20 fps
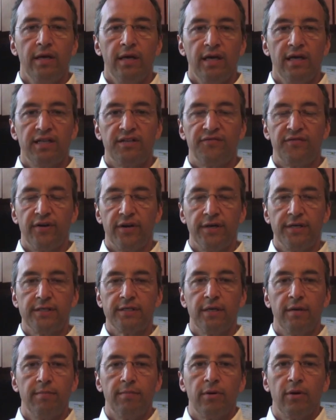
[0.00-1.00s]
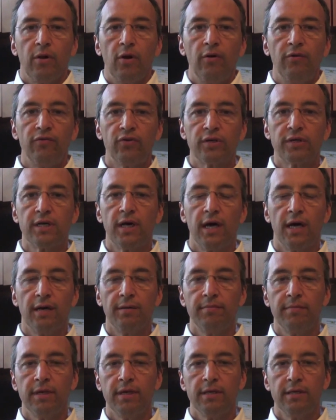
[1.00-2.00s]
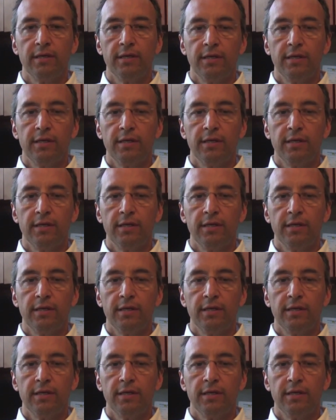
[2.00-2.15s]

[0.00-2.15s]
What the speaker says: It's very simple. Over time,